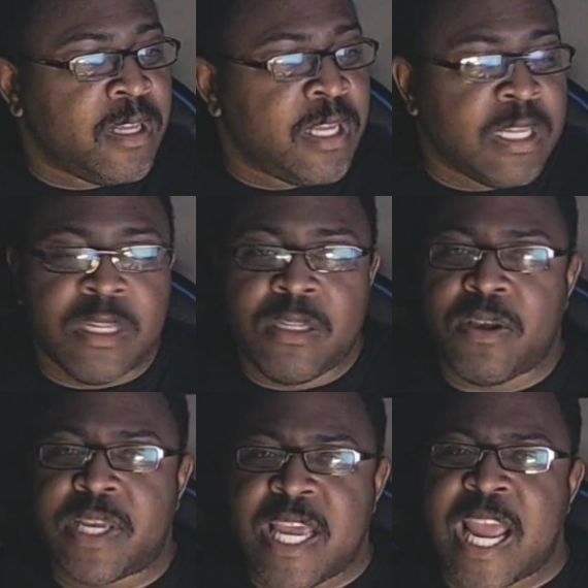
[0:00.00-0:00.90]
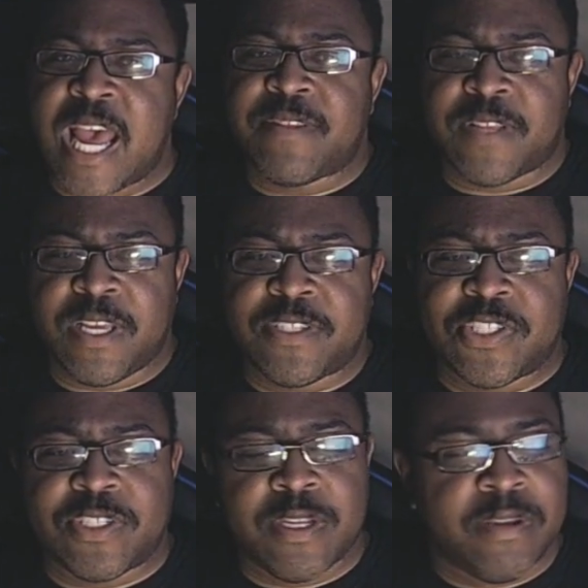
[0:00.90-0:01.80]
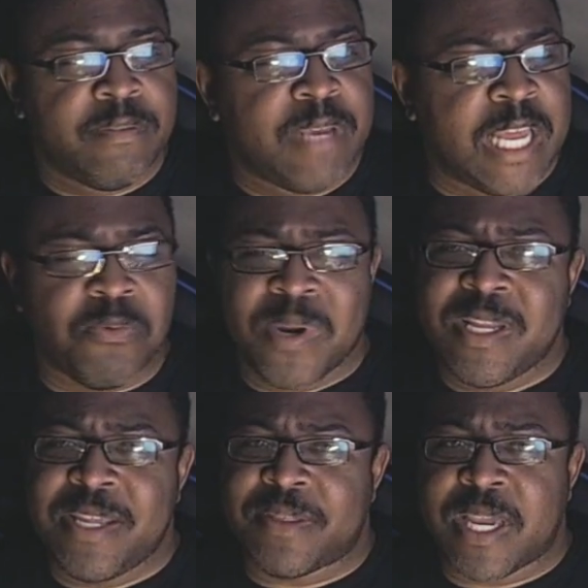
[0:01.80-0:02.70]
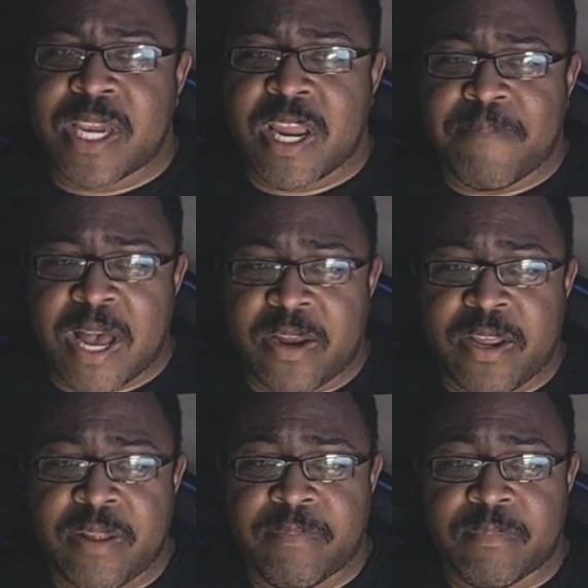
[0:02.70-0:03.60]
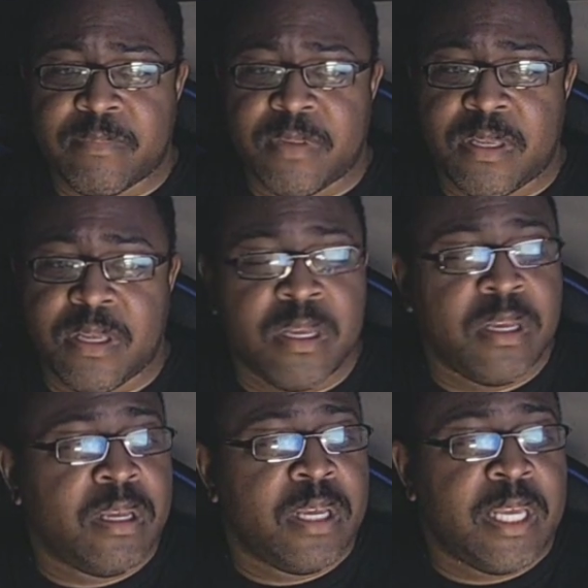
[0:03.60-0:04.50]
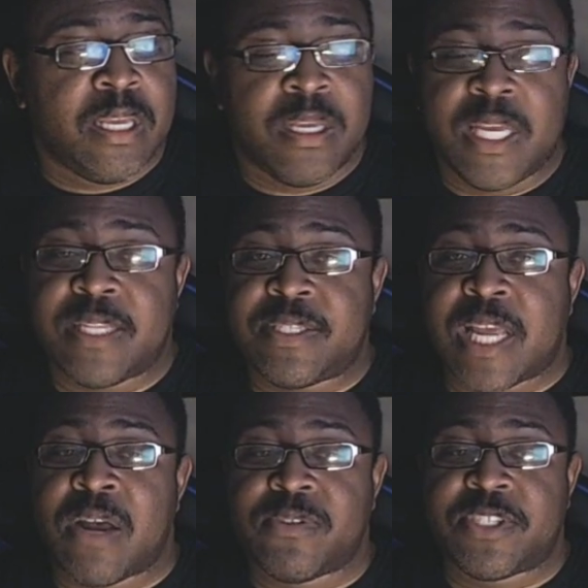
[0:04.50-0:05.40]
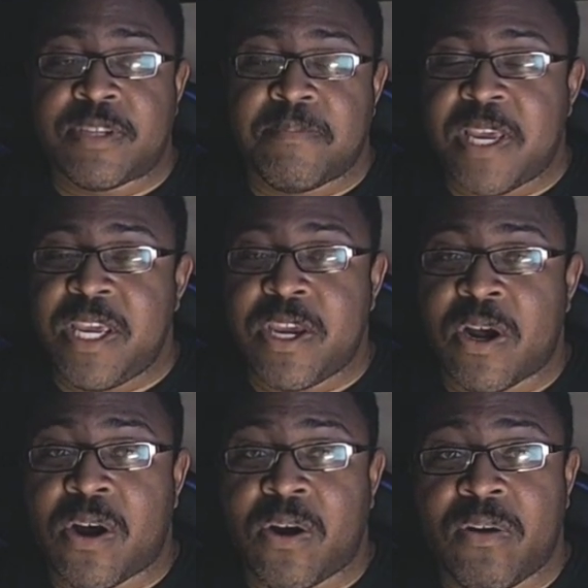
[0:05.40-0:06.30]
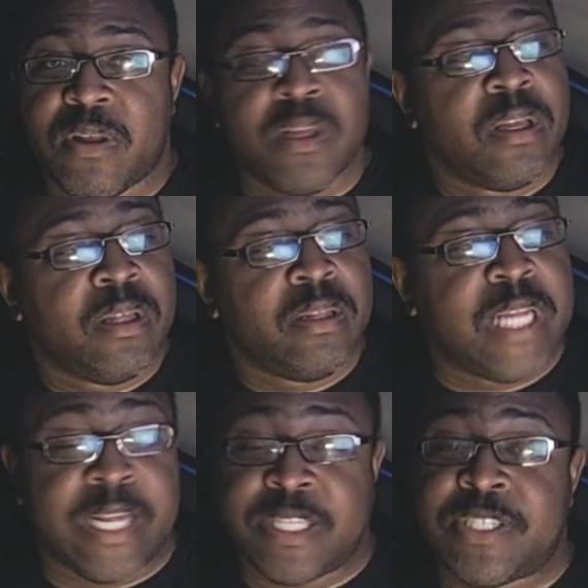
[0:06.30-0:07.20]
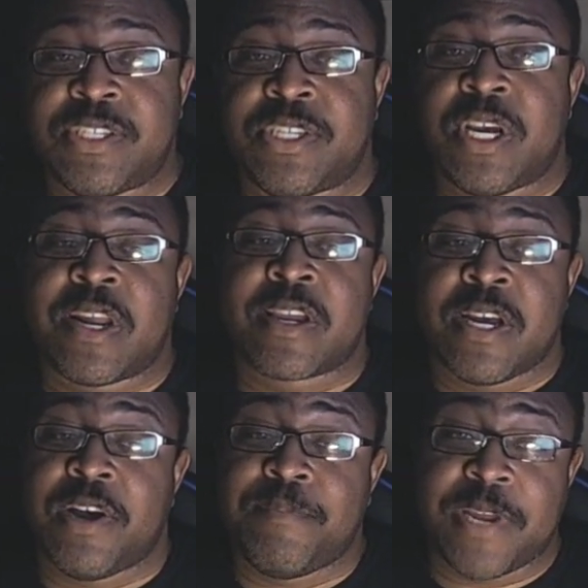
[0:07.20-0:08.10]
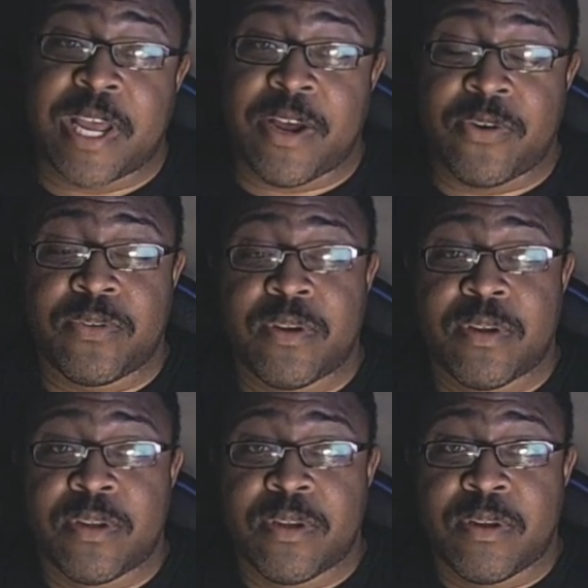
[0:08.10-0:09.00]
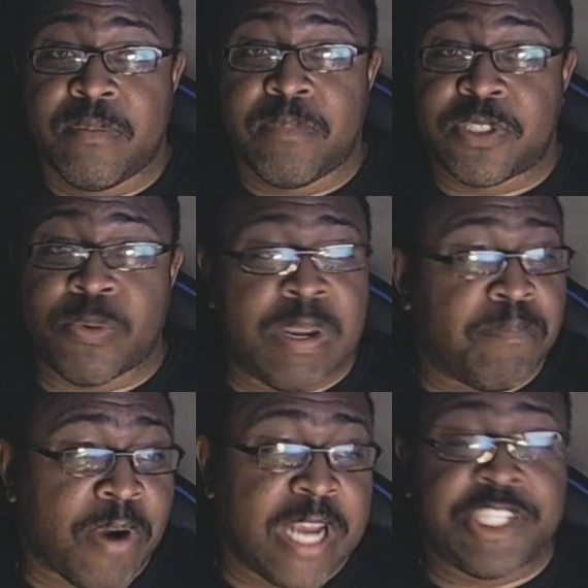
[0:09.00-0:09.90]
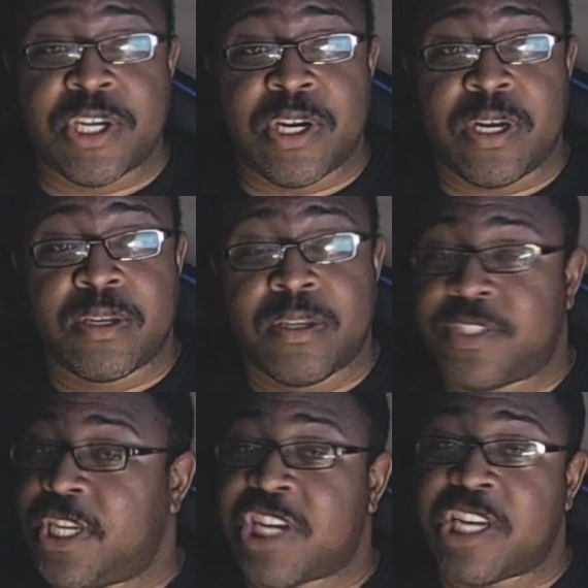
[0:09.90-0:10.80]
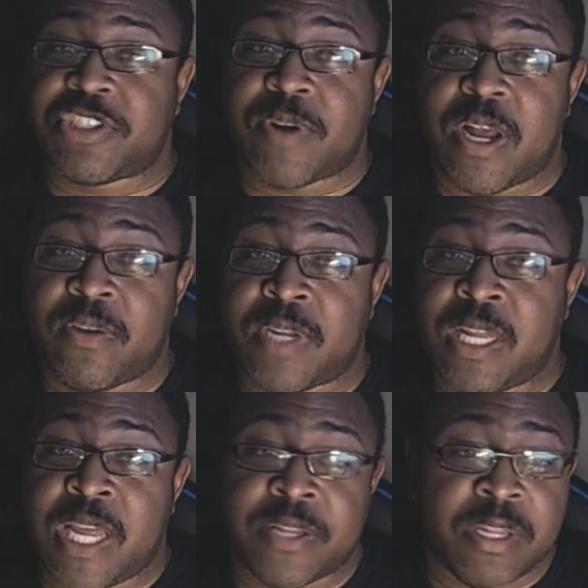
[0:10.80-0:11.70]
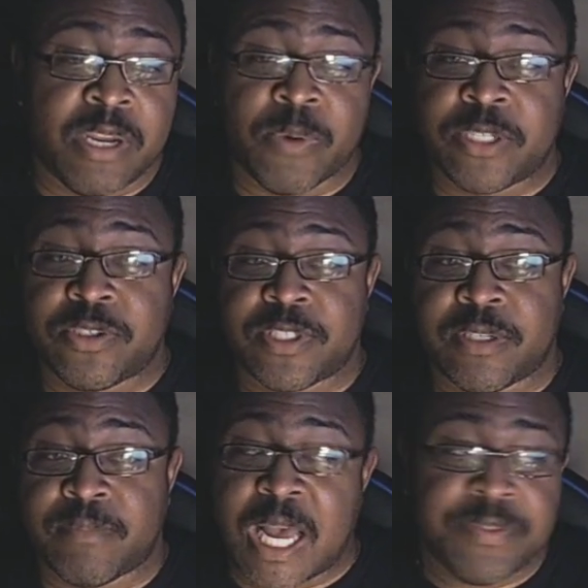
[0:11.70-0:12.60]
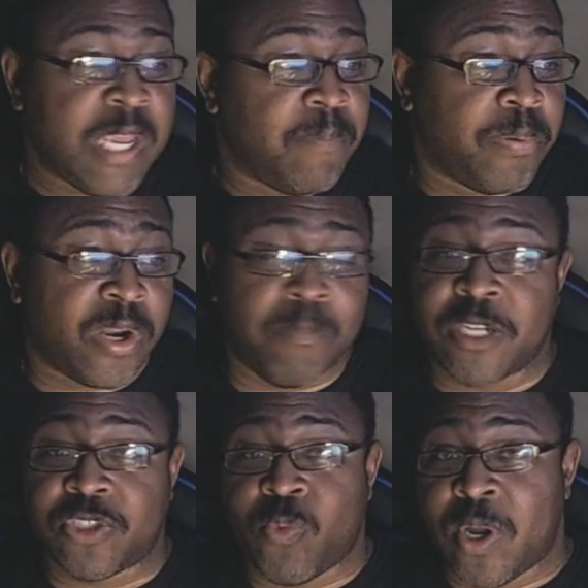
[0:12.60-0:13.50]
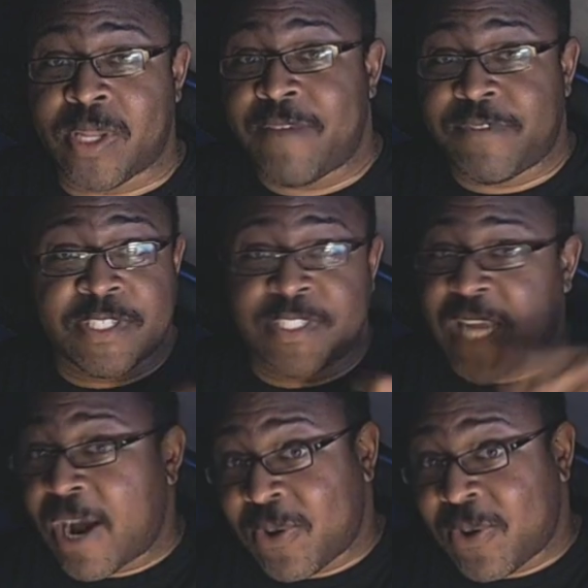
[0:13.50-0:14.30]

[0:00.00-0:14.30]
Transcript: looking at this and really thinking about it, it sounds to me, y'all, that this is going to come down between Bryce Young, CJ Stroud, and Anthony Richardson. I think pretty much Will Levis is out.